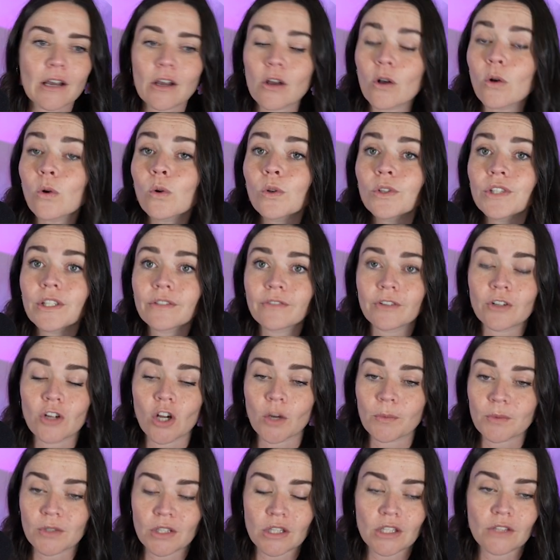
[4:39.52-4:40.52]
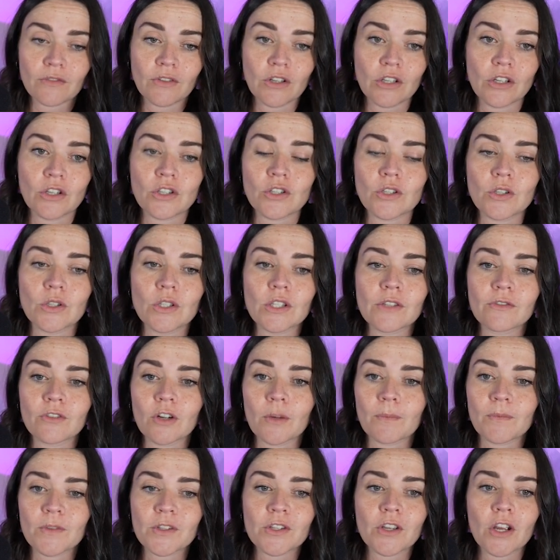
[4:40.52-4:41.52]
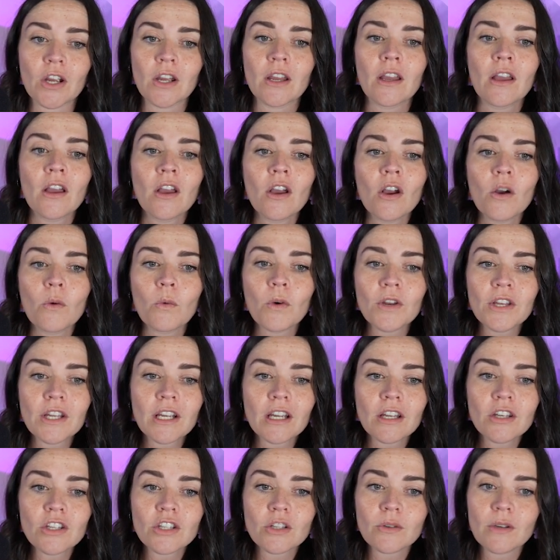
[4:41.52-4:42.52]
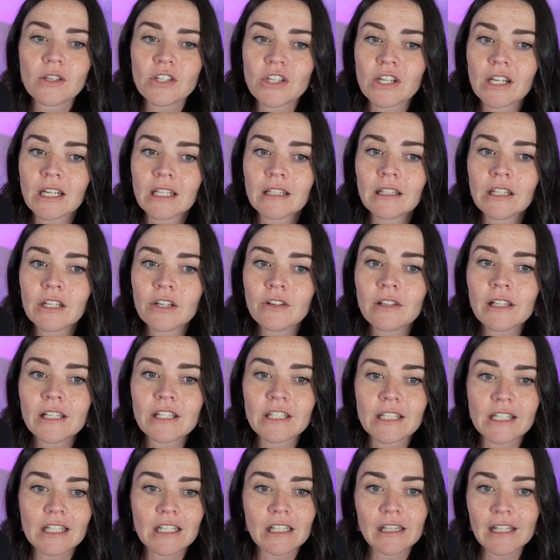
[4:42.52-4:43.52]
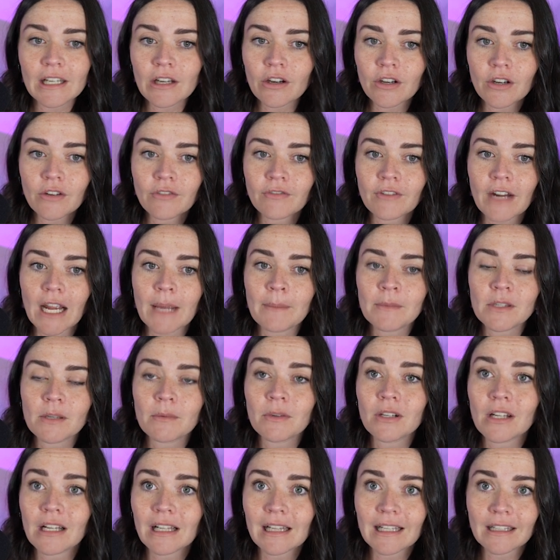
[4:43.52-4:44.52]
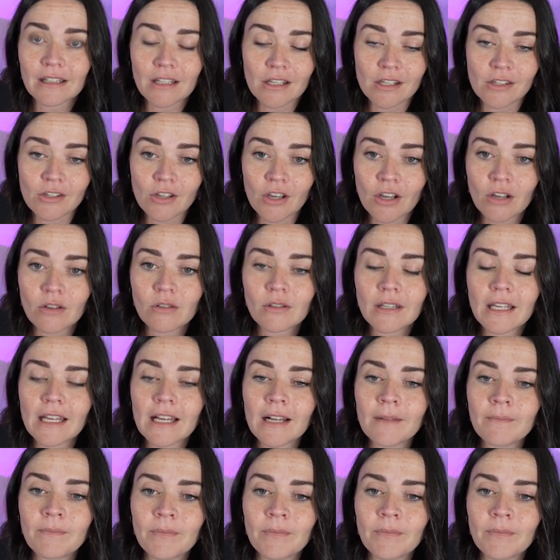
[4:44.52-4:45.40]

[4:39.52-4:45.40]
all different options for you to choose from. So what you can do is you can literally just click on a frame. So I'm going to click this circle here,